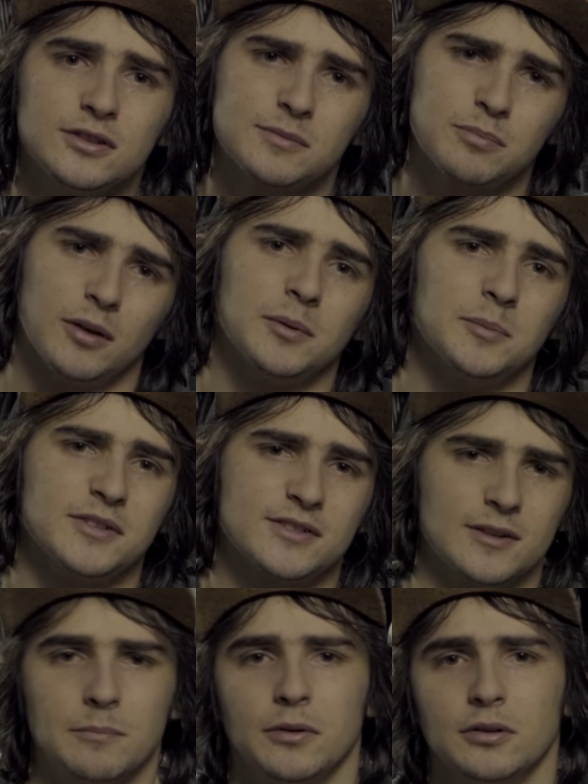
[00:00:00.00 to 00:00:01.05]
this problem is
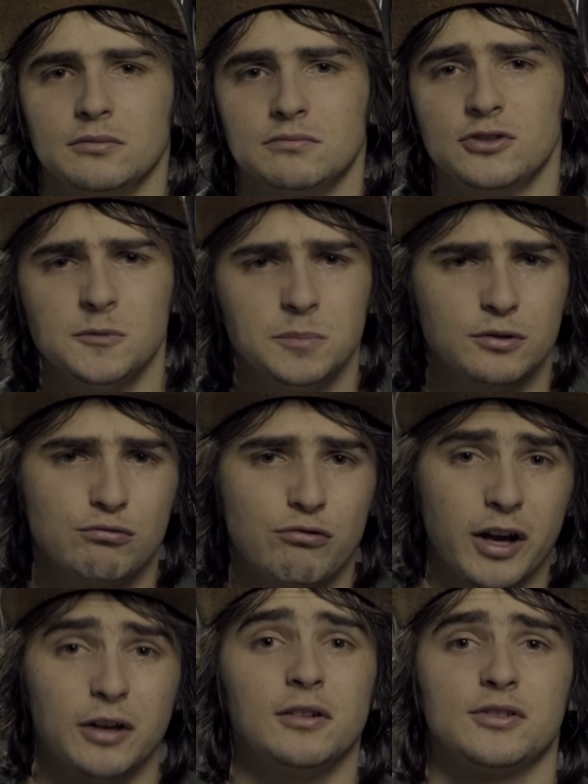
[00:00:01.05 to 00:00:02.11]
simple. Just put
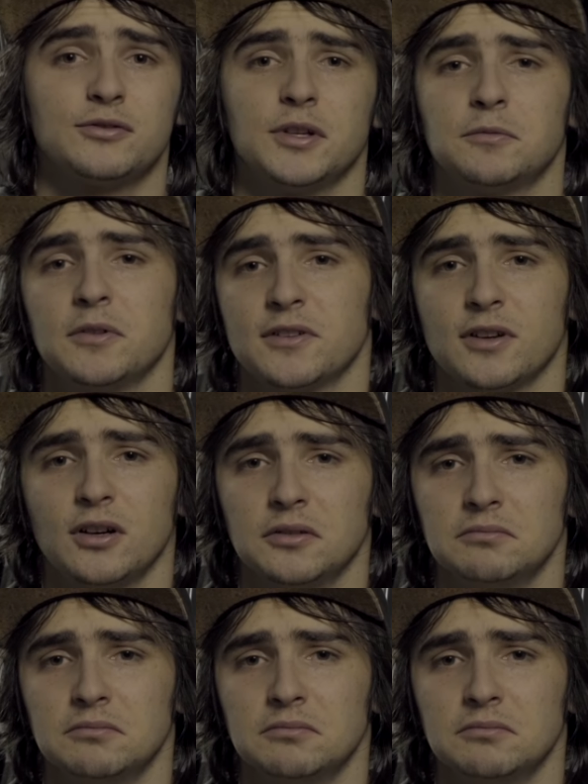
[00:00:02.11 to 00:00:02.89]
regular street wheels on.